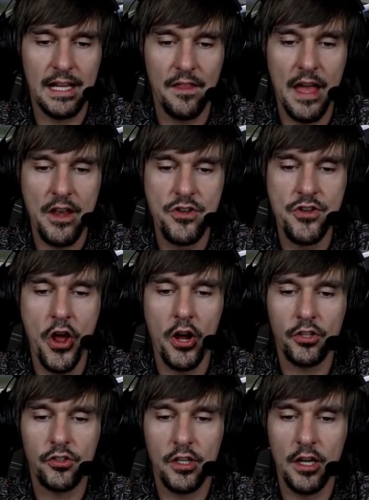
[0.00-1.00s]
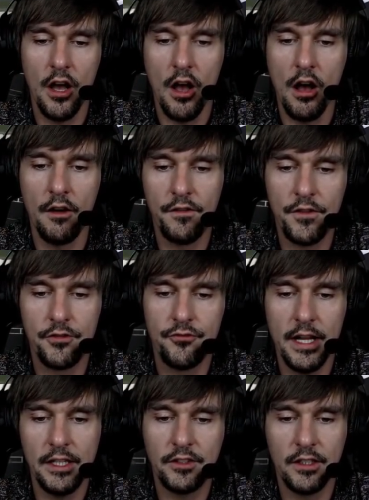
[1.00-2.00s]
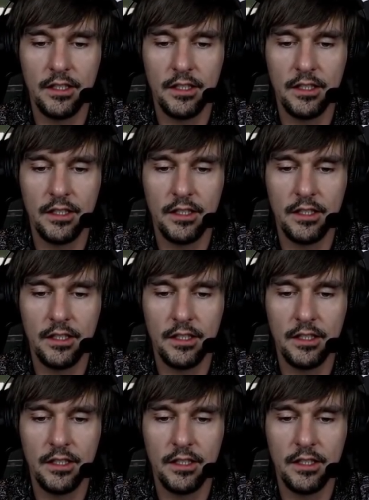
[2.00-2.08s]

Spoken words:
and that knocks you off the racing